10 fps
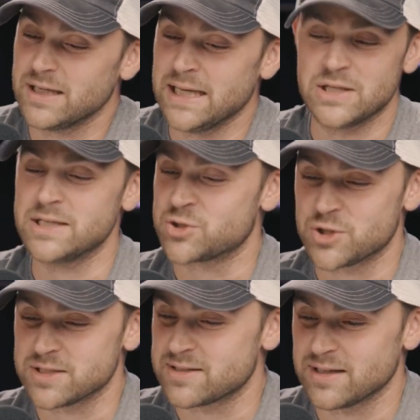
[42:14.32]
It's
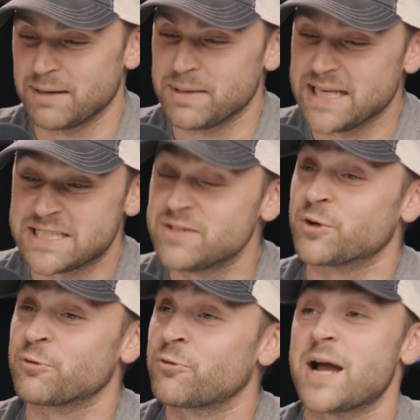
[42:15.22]
just, it's
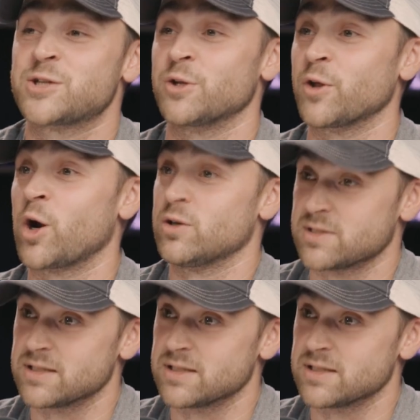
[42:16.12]
even a fraction of the cost